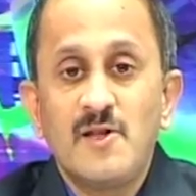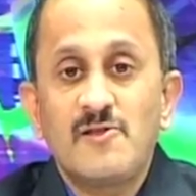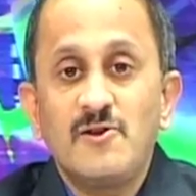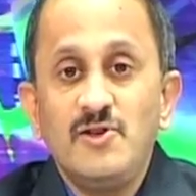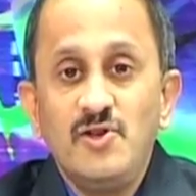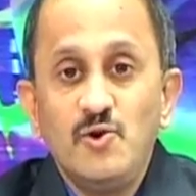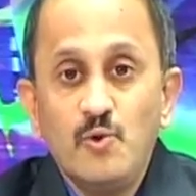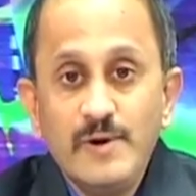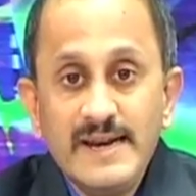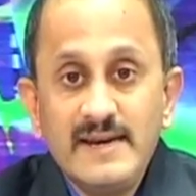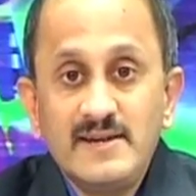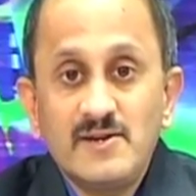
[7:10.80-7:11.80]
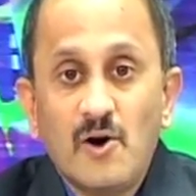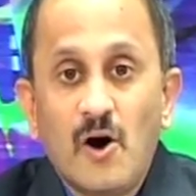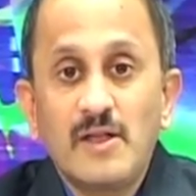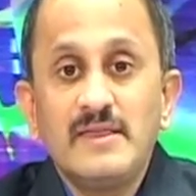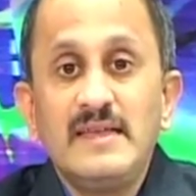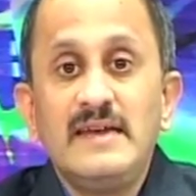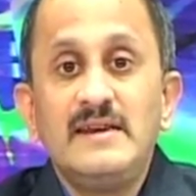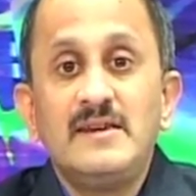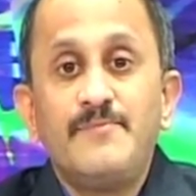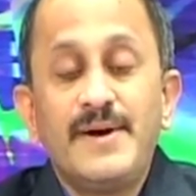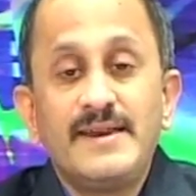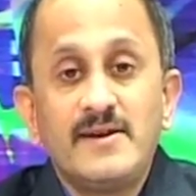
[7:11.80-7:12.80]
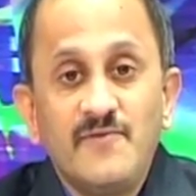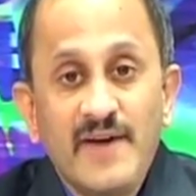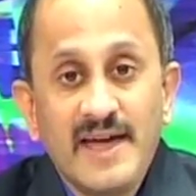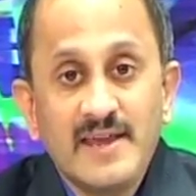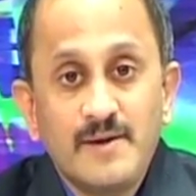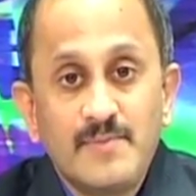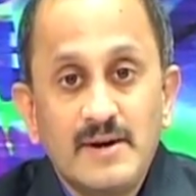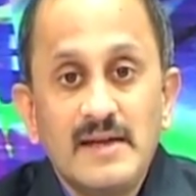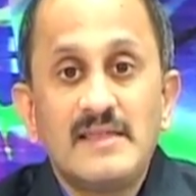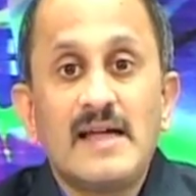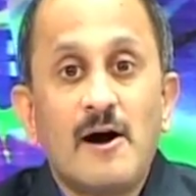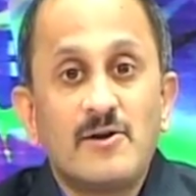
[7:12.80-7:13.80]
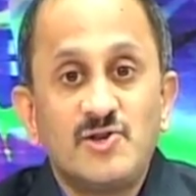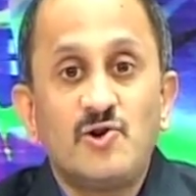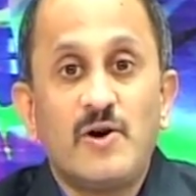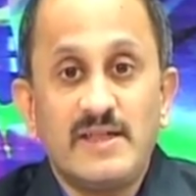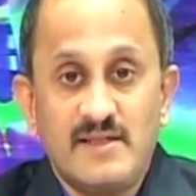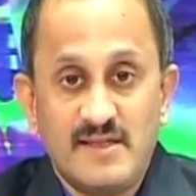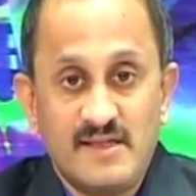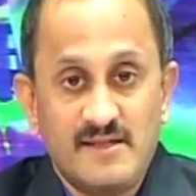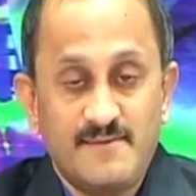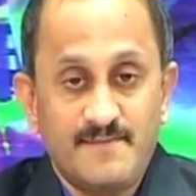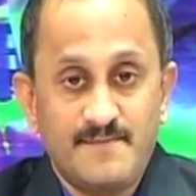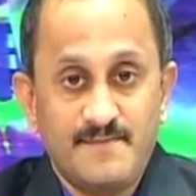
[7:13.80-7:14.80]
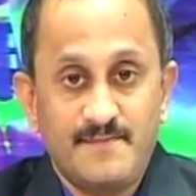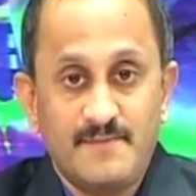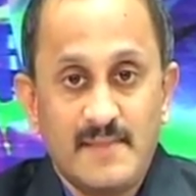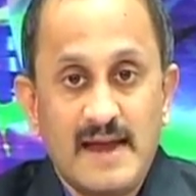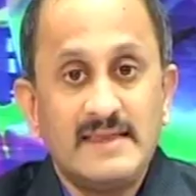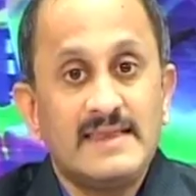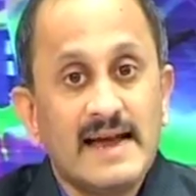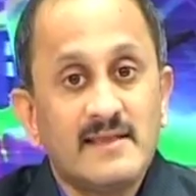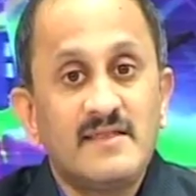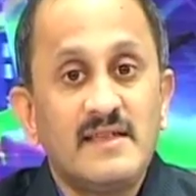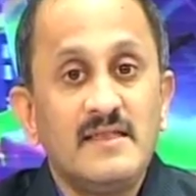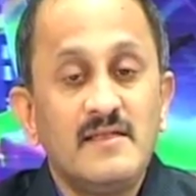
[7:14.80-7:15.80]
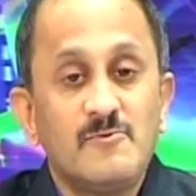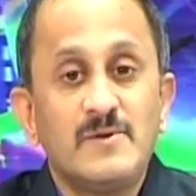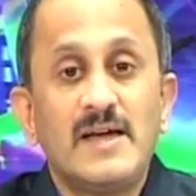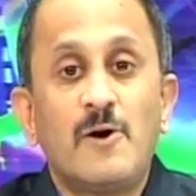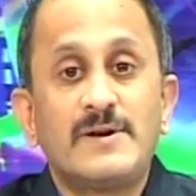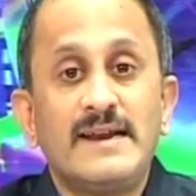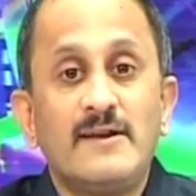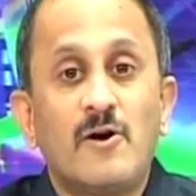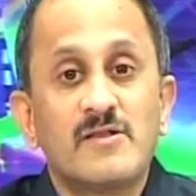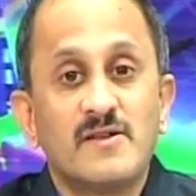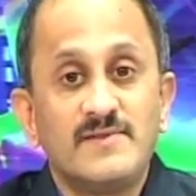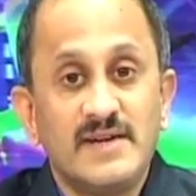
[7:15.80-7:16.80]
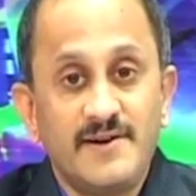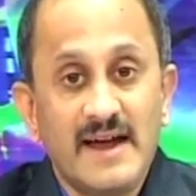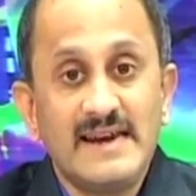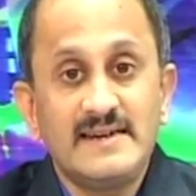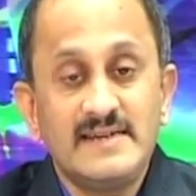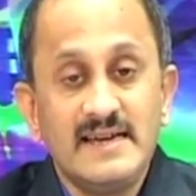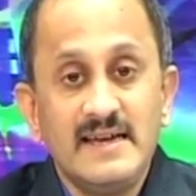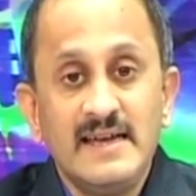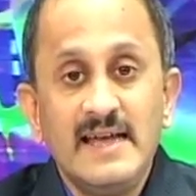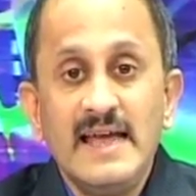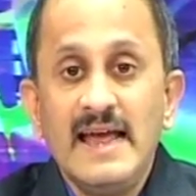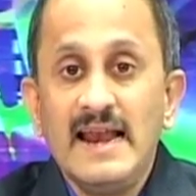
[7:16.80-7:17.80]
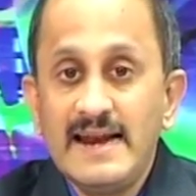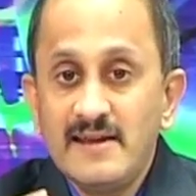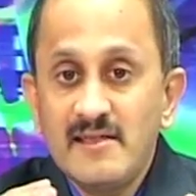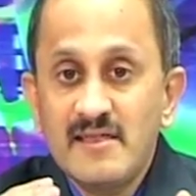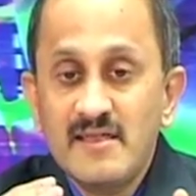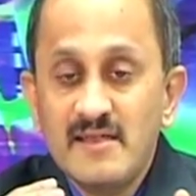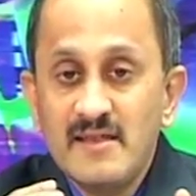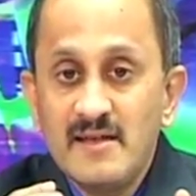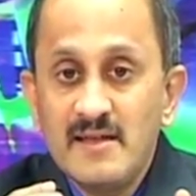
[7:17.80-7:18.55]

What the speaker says: So, unit on the independent variable is our choice, and in that sense without any loss of generality, let us